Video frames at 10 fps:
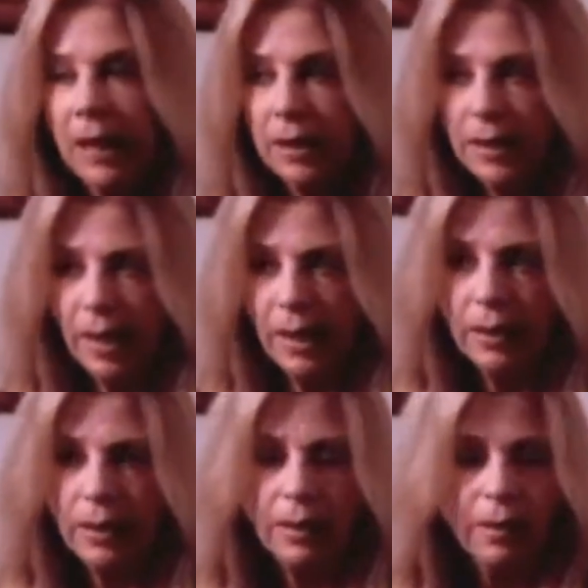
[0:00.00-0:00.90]
in a
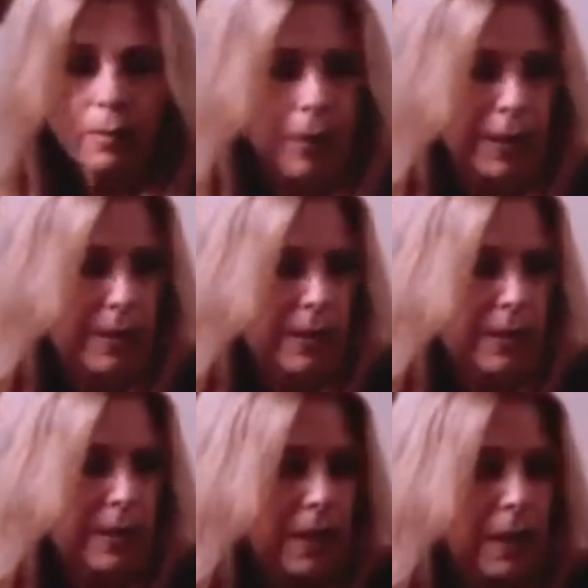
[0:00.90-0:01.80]
daily
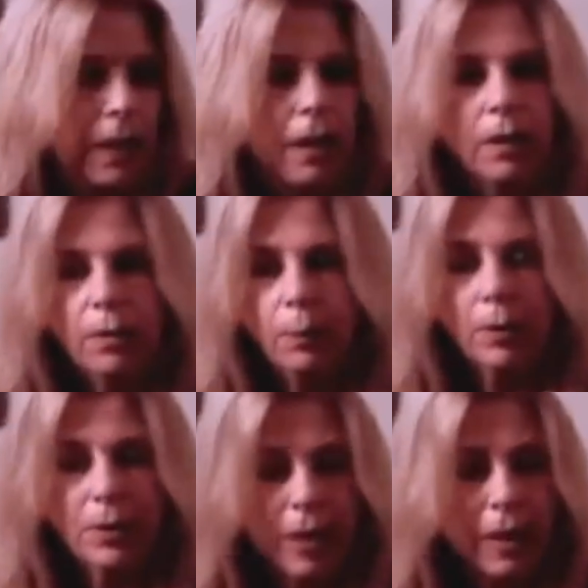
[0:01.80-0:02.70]
basis to
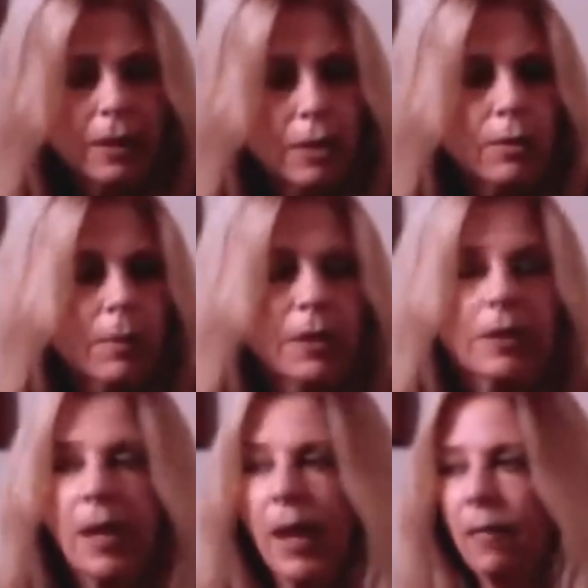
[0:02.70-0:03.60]
protect
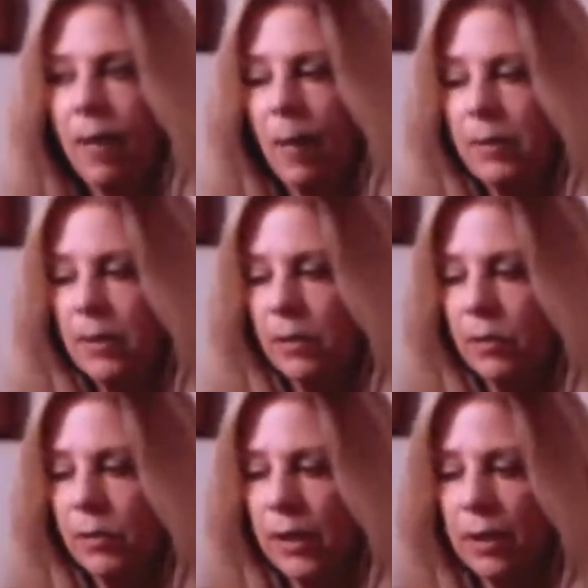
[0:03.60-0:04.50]
humans that have
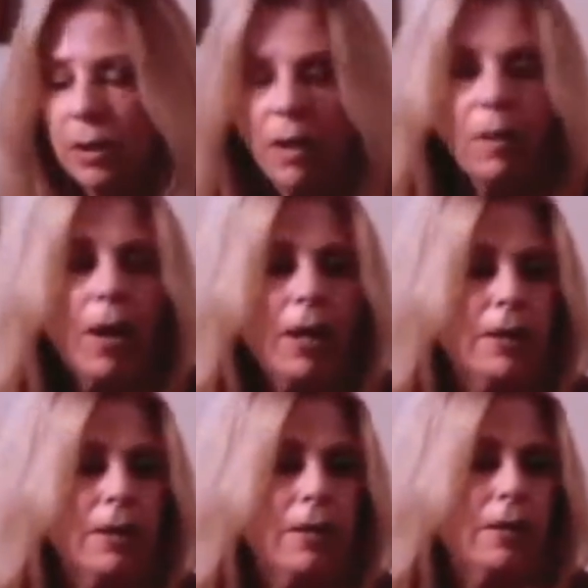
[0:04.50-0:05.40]
absolutely no
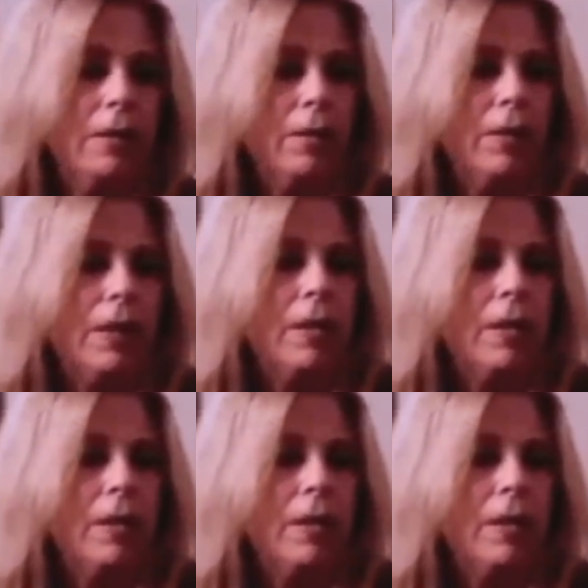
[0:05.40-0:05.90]
idea that they're in